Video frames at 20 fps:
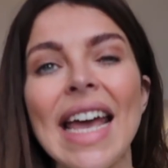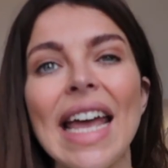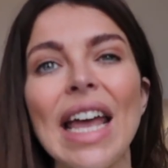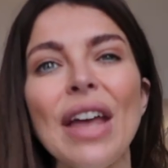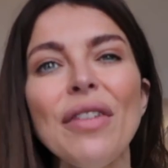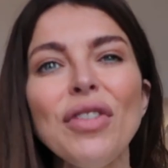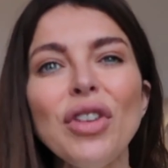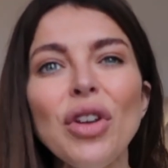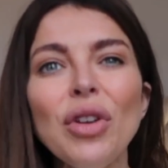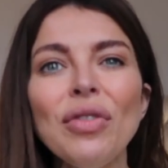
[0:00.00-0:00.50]

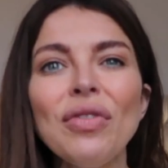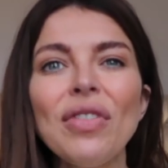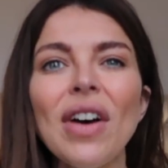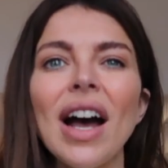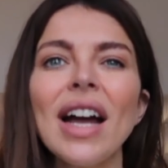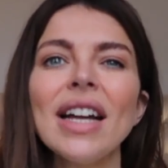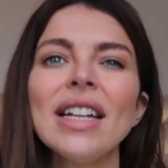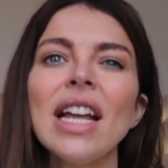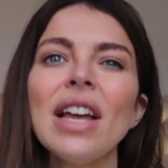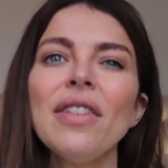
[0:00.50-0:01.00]
If you've
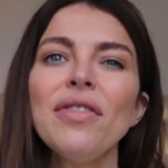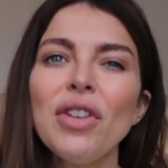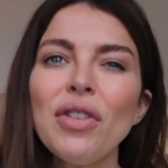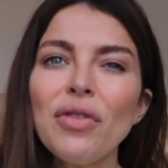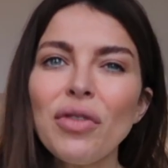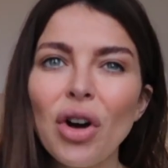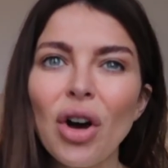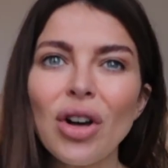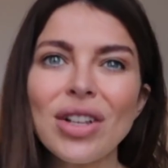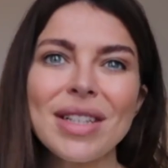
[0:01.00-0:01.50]

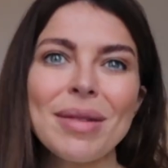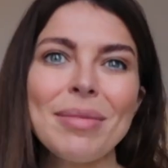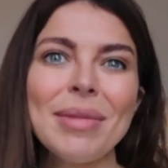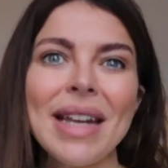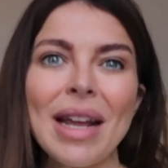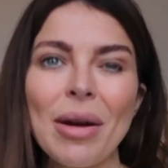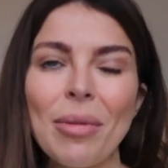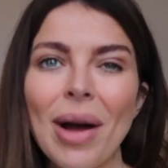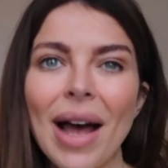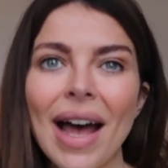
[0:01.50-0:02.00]
got some
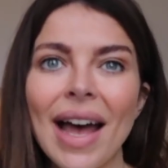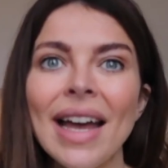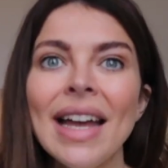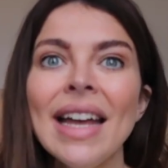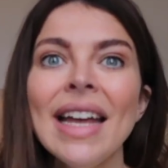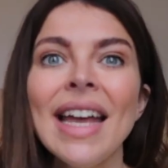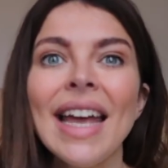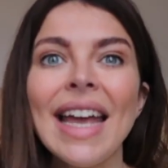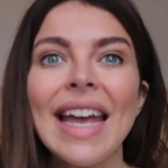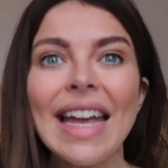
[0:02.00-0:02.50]
knitwear
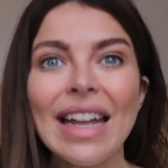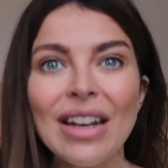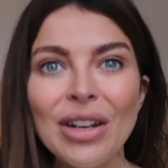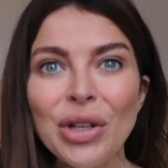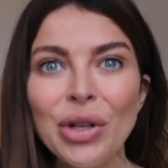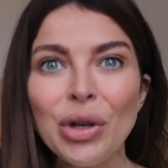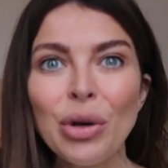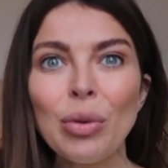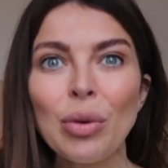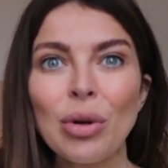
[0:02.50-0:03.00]

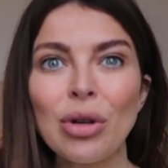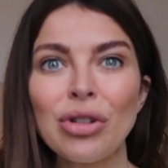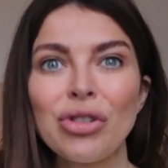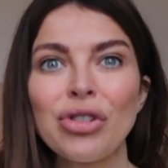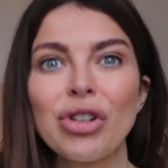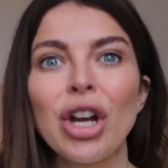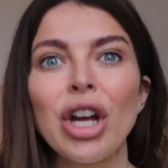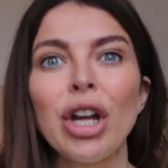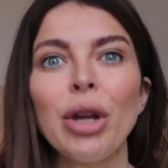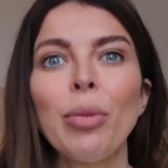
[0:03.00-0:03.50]
in your
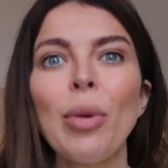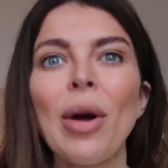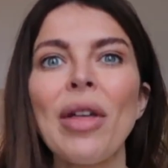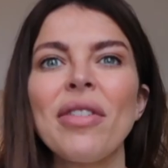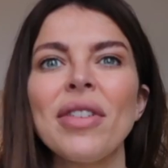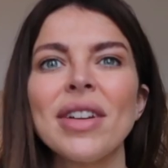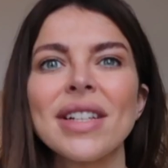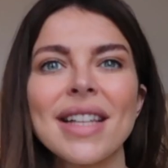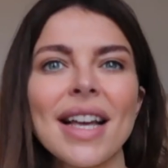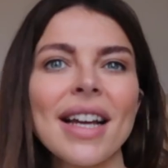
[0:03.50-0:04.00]
wardrobe,
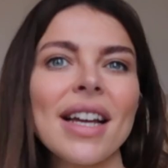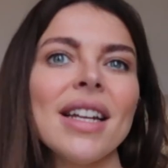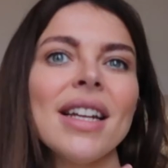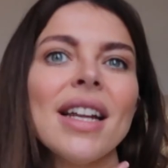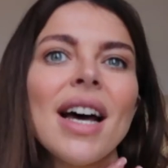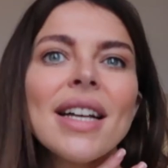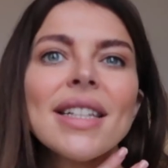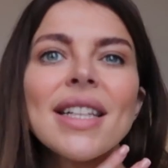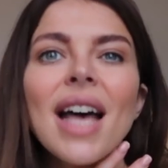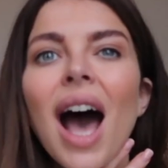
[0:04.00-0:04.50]
whether it's like a
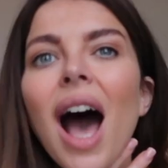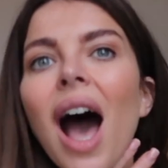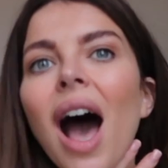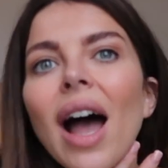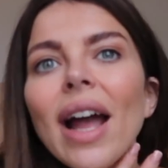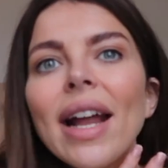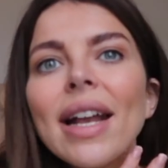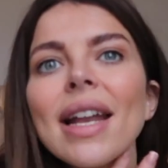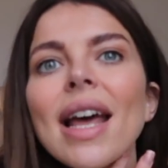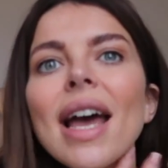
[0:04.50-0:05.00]
nice
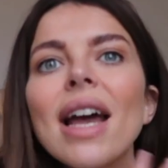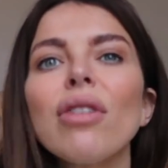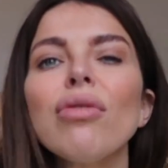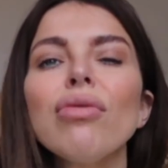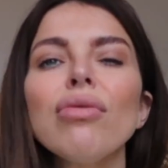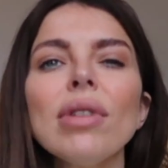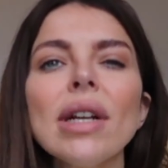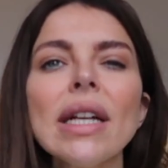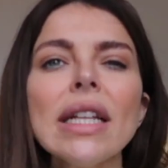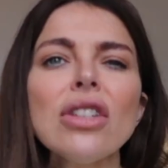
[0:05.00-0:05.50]
high neck,
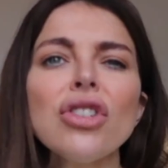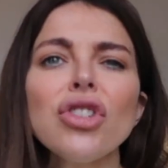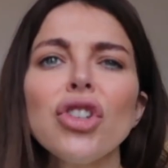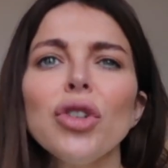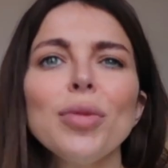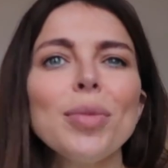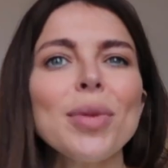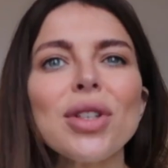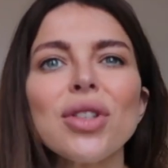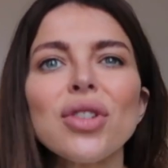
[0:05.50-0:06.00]
really
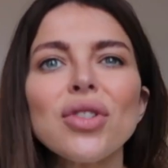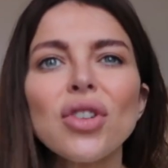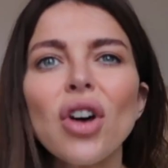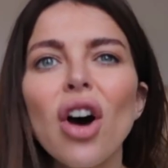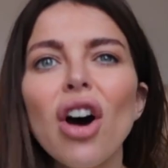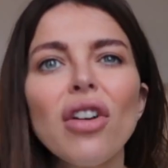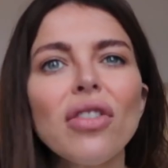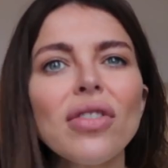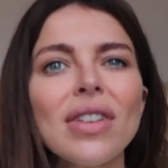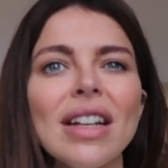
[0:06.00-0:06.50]
super
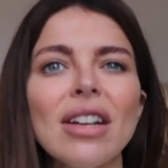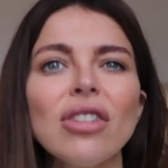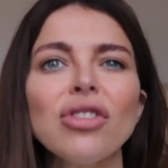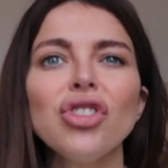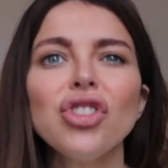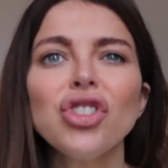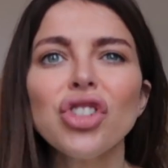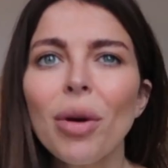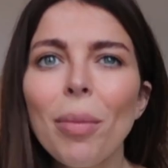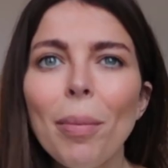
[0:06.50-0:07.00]
soft little
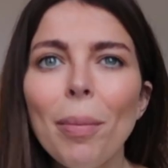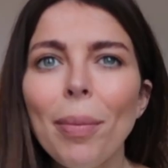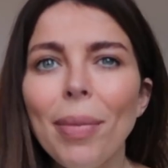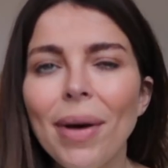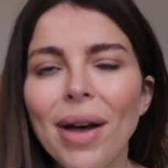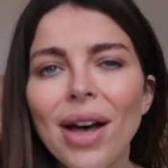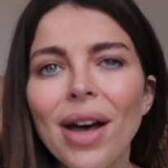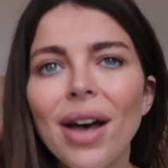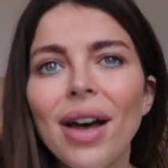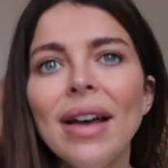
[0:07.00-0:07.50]

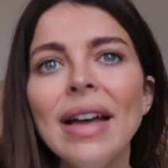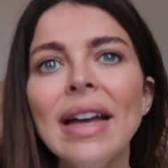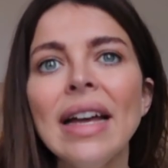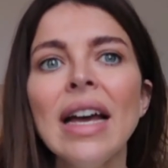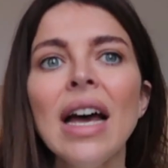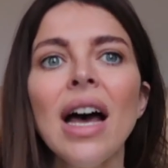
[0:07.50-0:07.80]
jumper,